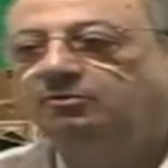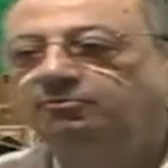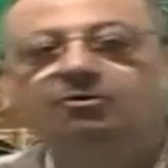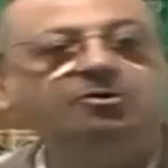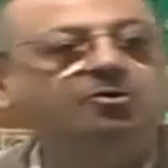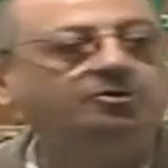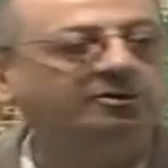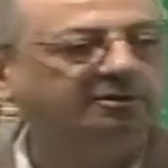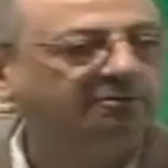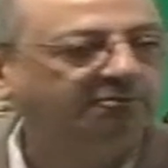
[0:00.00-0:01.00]
Fu'ulun.
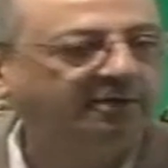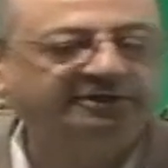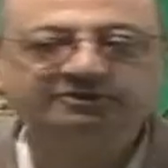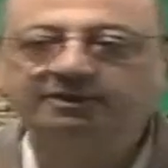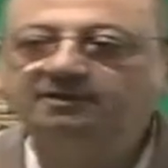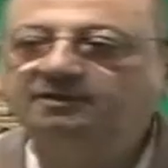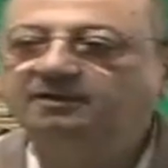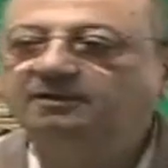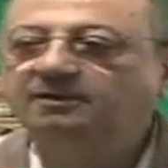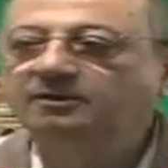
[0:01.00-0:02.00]
What is it?
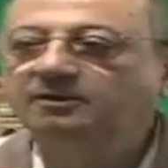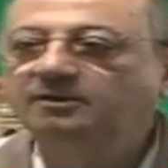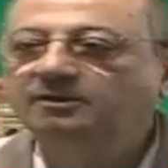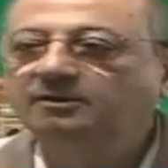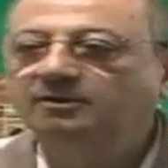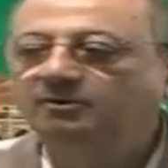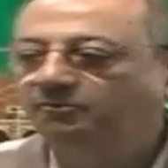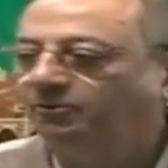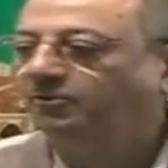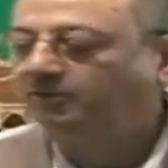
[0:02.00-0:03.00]

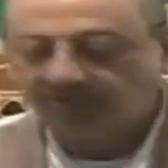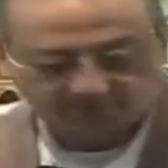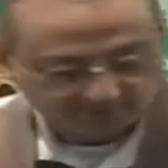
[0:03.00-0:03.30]
Fu'ulun.